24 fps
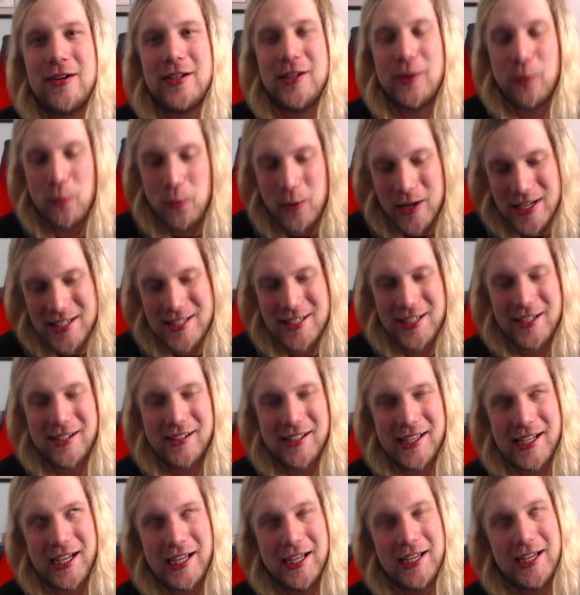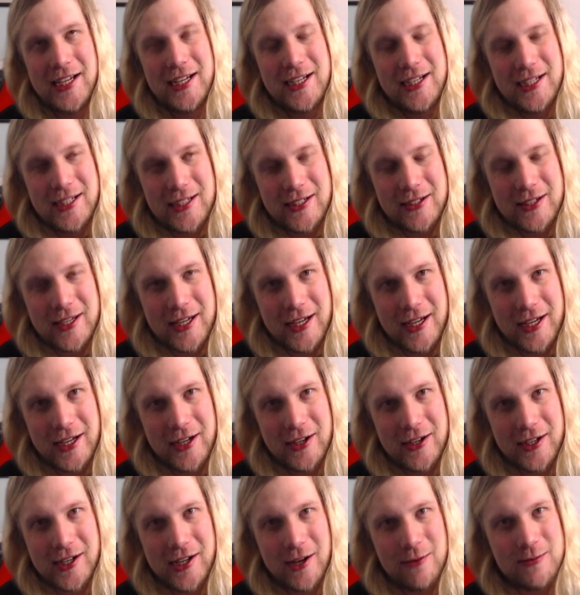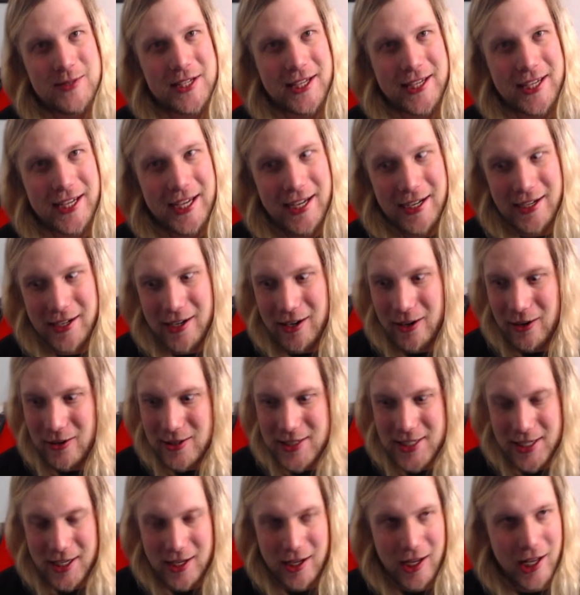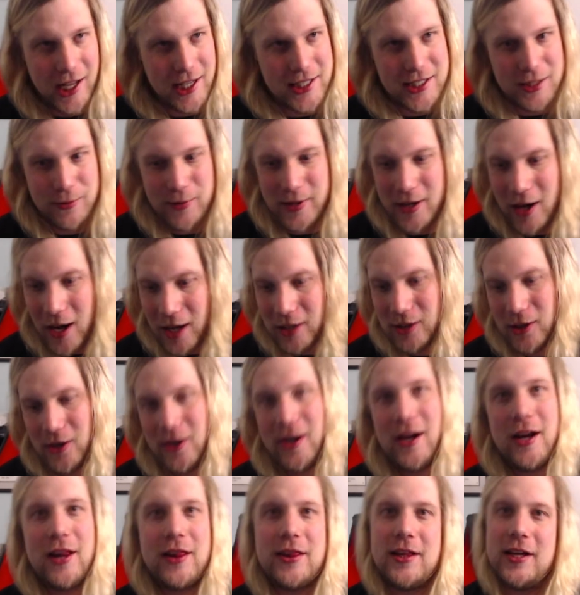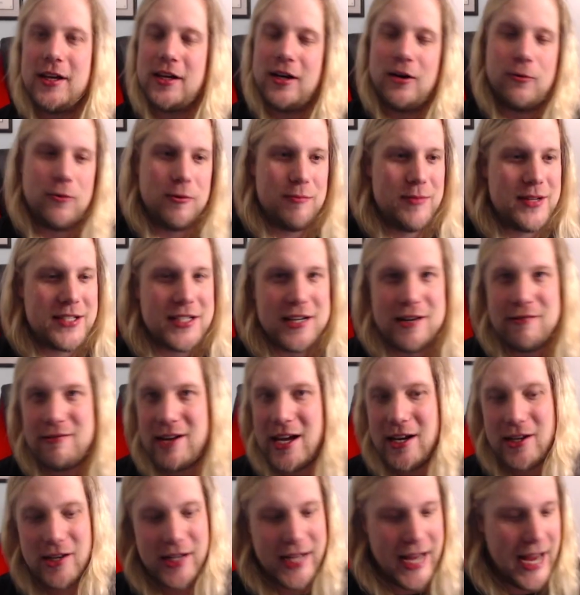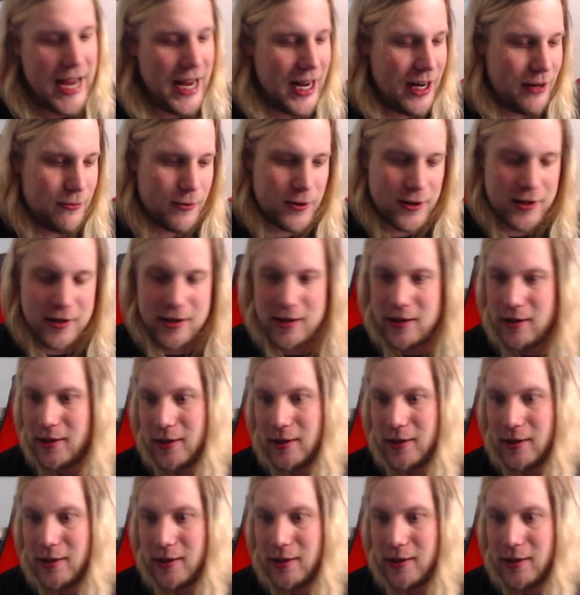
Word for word: You wince and you're like, okay, here it comes again, you know? It's like, oh, did we not learn anything? You know, we're missing Evander Kane. We're